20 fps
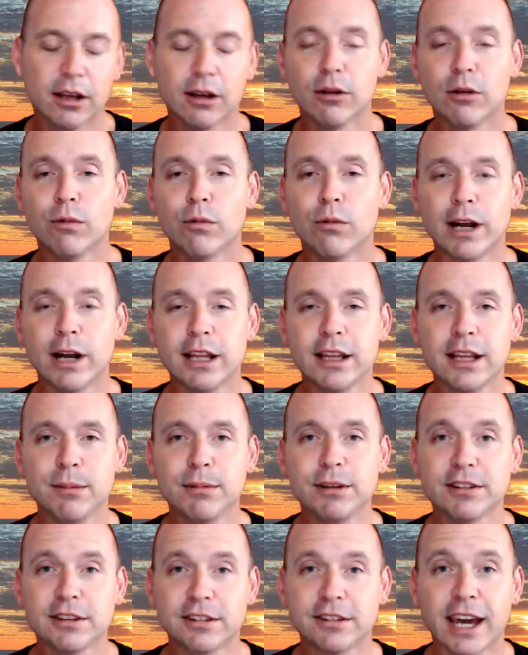One of them
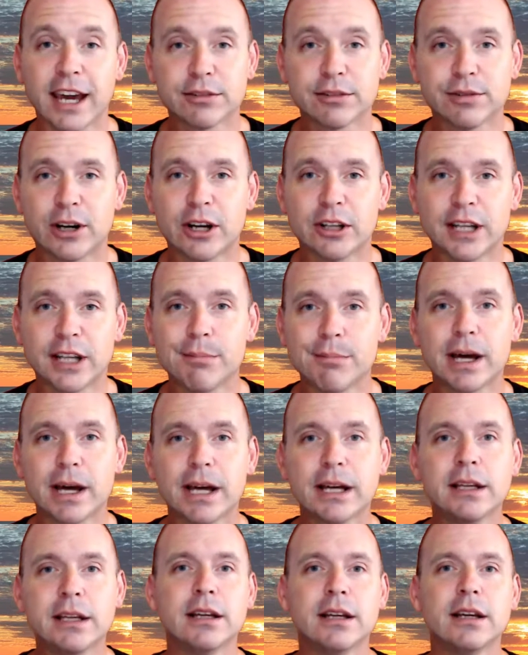is a tax file
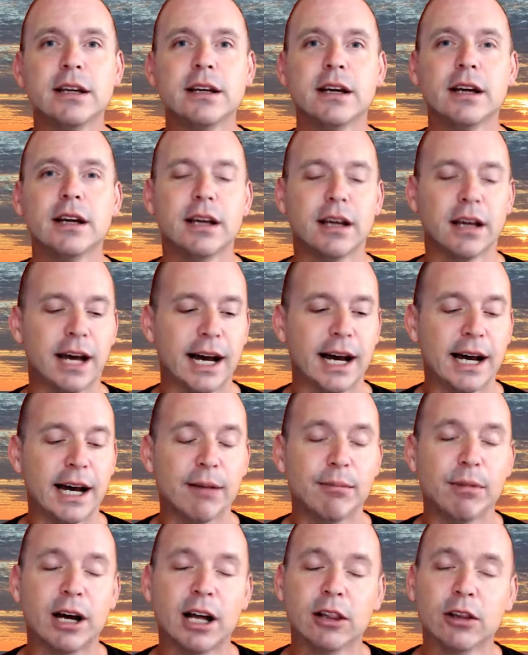number. A
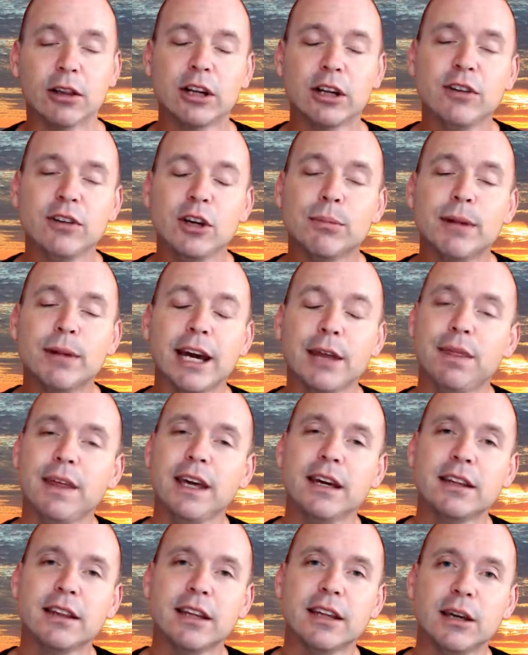lot of you may
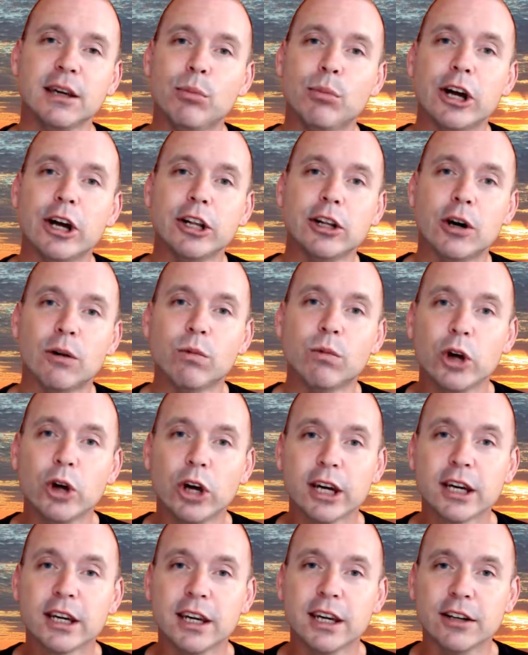think that you might not
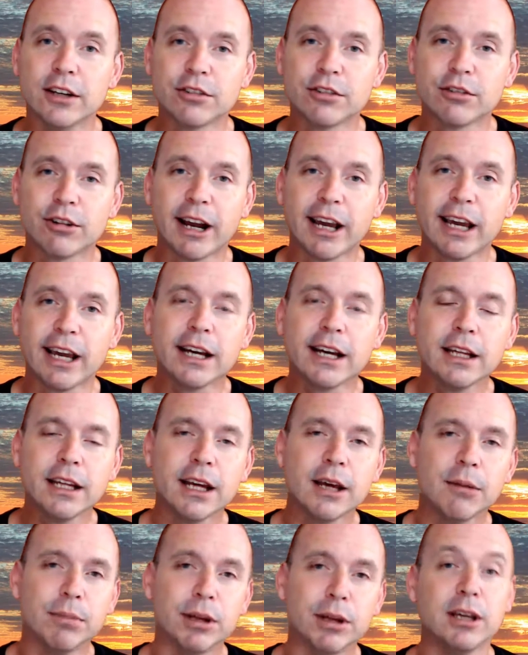work in Australia,
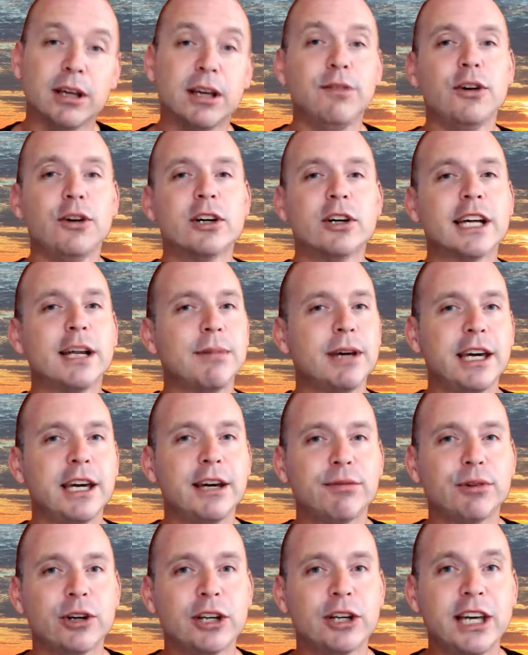but if you're going to be here
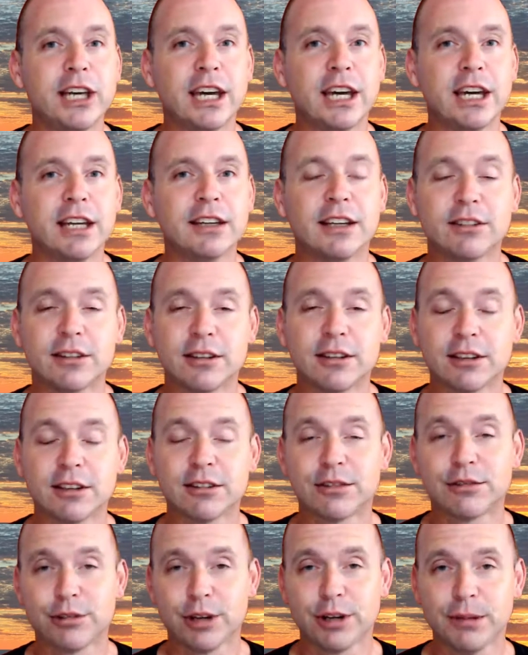for a year, there's an
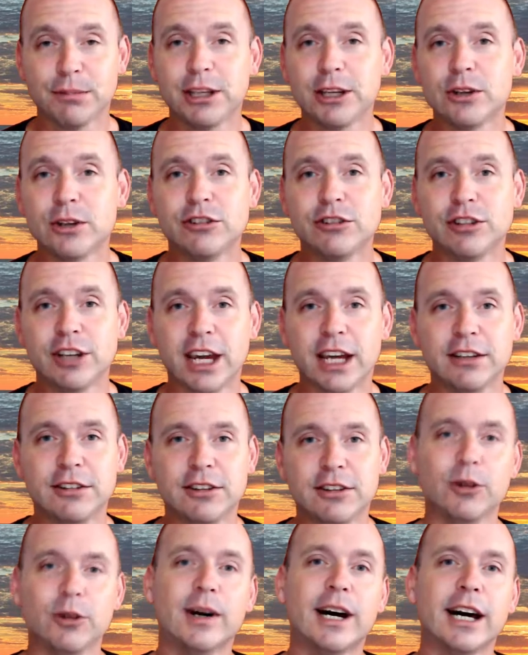extremely good chance
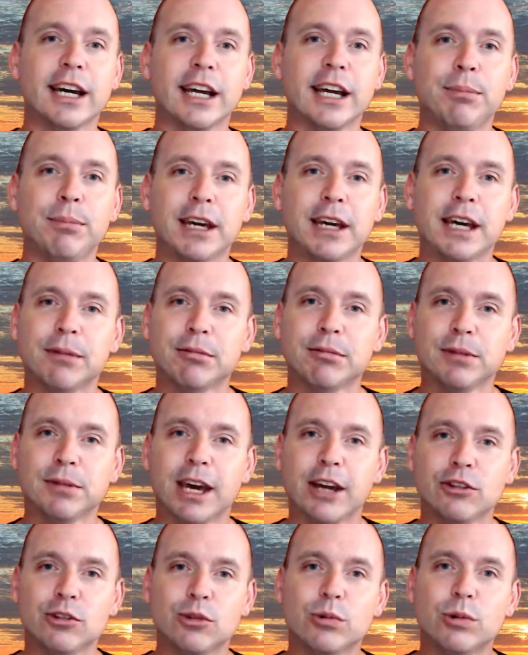you are going to pick up some
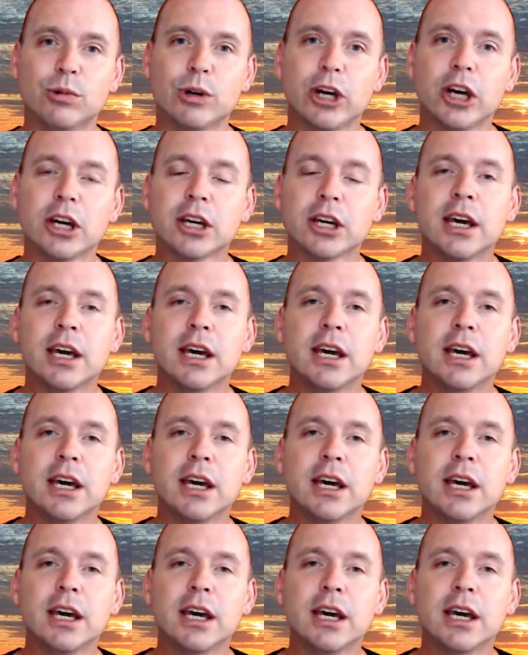casual work.